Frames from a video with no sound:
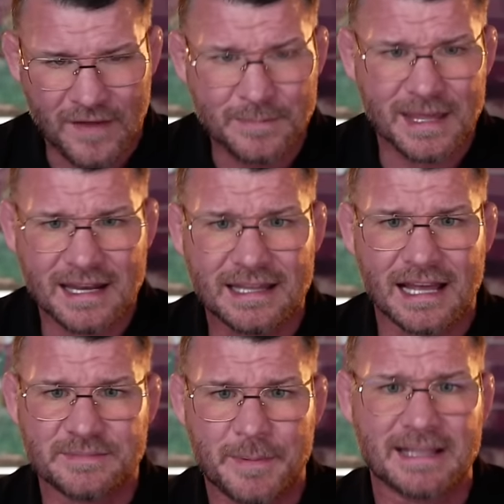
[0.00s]
him getting
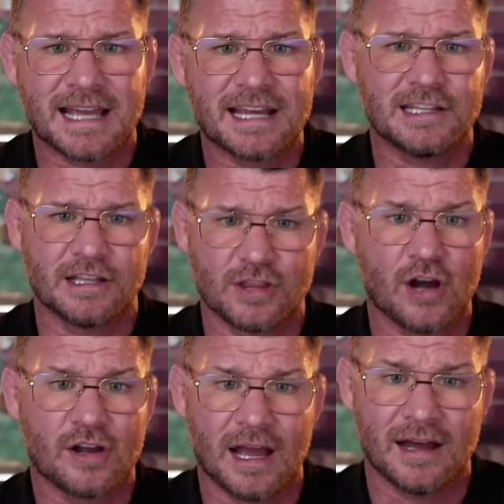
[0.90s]
that spectacular
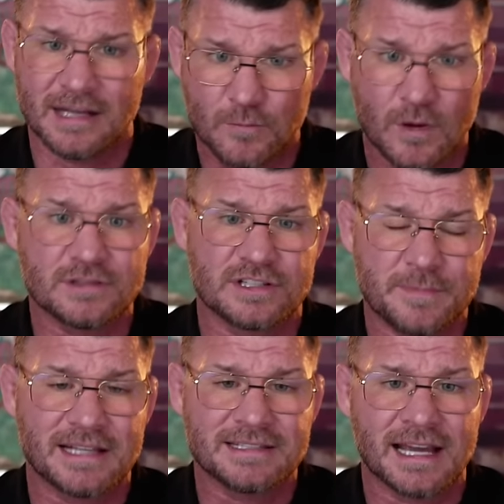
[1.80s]
knockout, and it was a
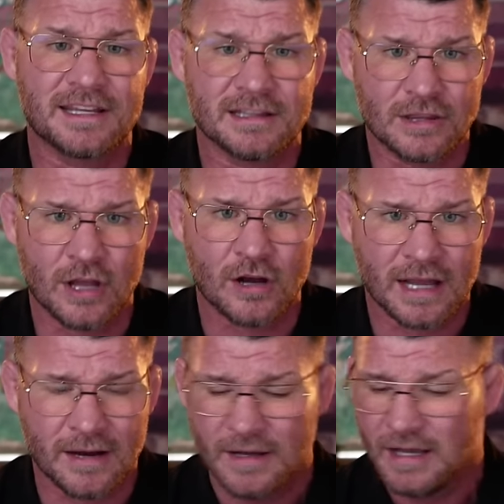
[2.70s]
spectacular
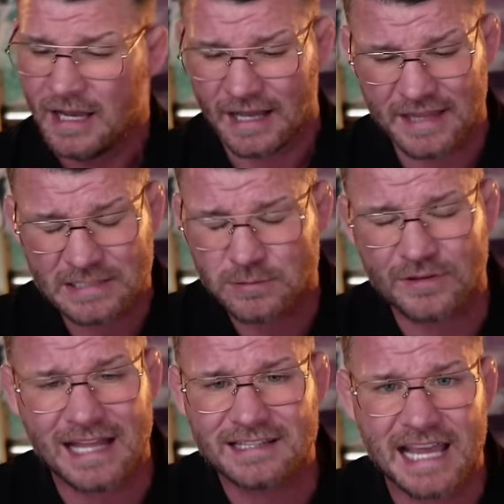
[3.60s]
knockout, and that's what
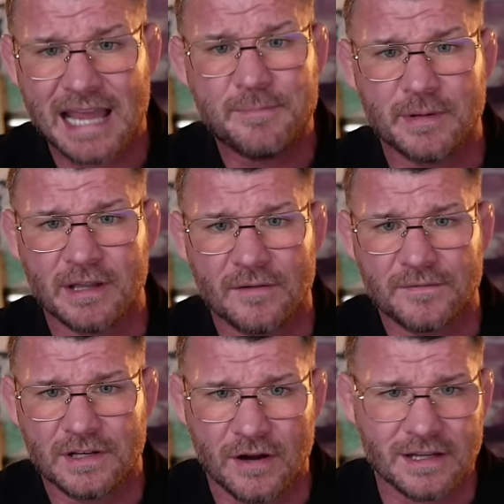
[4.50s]
Dan's capable of.
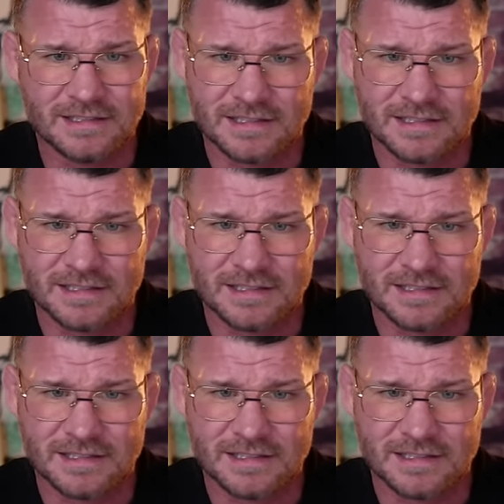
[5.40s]
You know, he's,